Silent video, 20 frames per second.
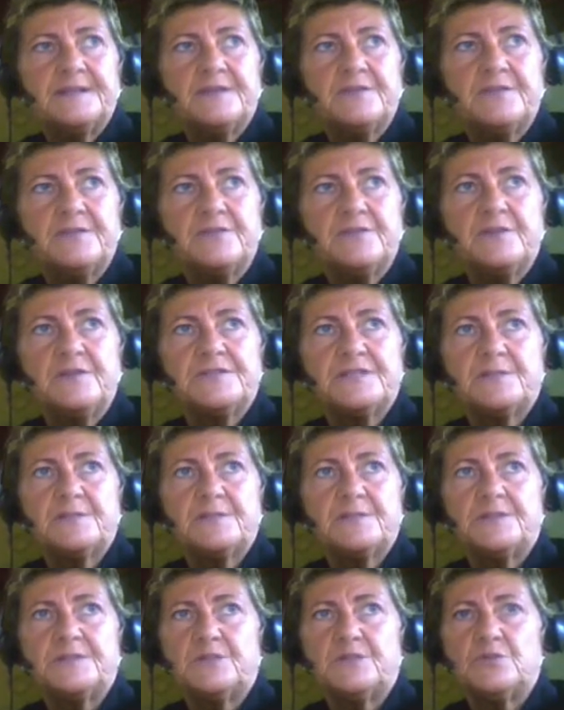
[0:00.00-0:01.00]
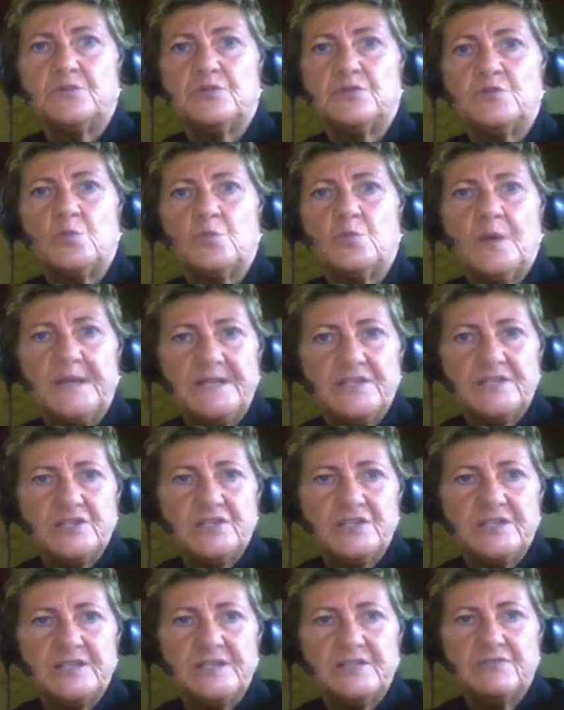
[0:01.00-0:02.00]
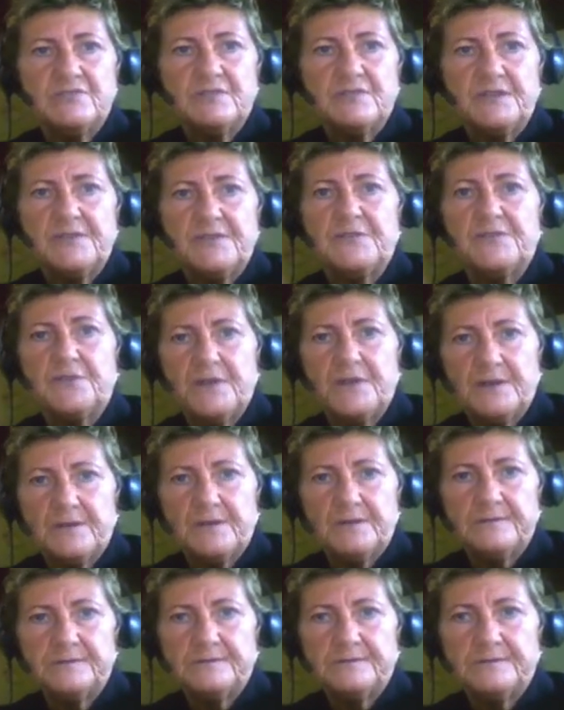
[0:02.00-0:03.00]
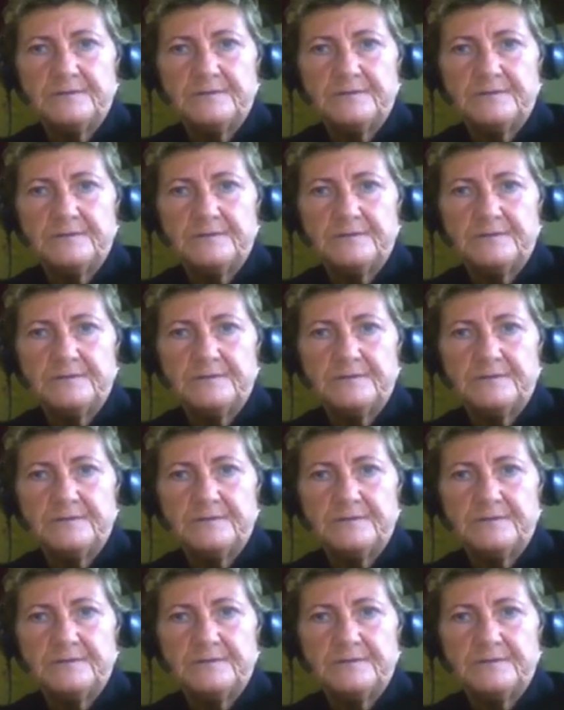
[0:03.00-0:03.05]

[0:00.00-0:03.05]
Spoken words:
of somebody whose Wei Qi is really frail.